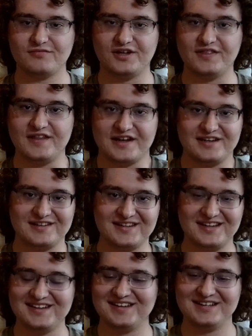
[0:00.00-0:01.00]
they,
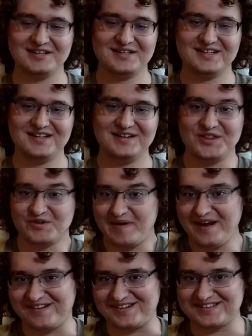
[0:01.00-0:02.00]
they're
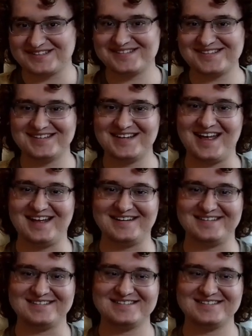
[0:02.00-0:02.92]
parents, and